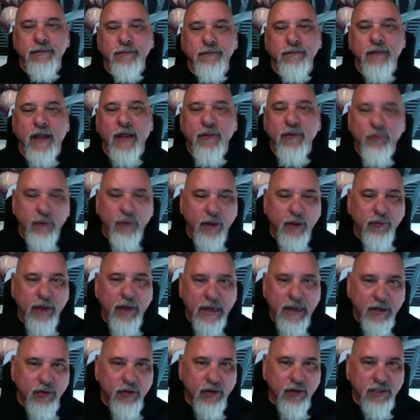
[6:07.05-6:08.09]
I ran
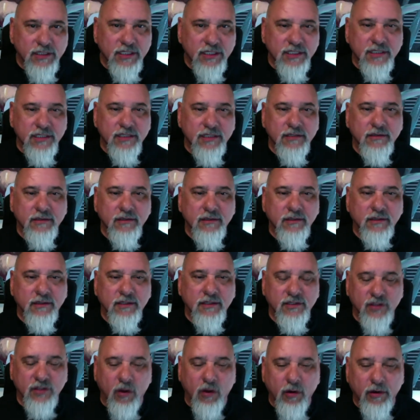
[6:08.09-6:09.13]
across this
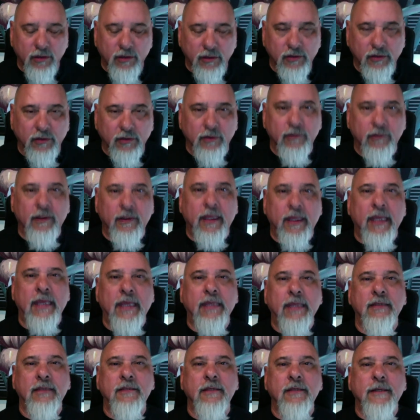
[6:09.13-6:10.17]
article
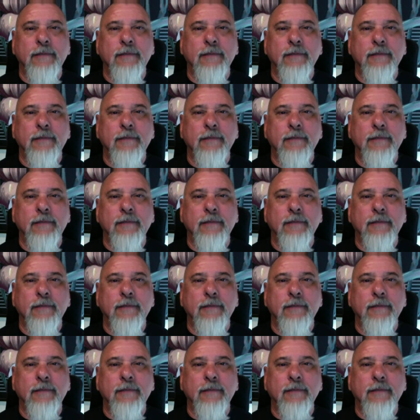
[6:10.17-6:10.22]
and